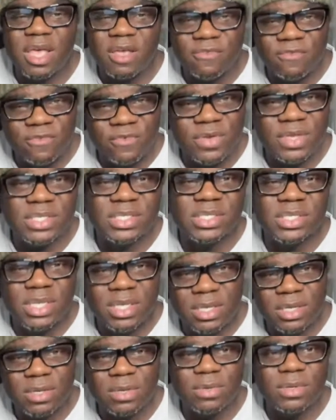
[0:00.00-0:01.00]
every
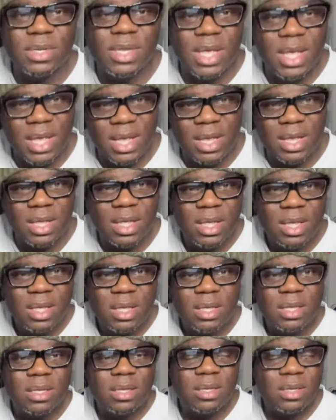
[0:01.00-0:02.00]
single day.
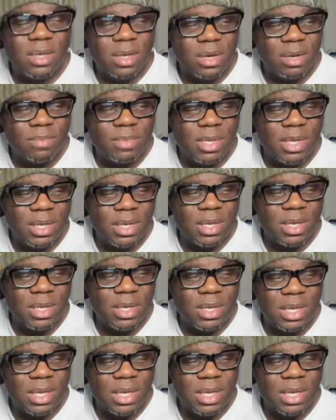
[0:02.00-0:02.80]
You know what I mean?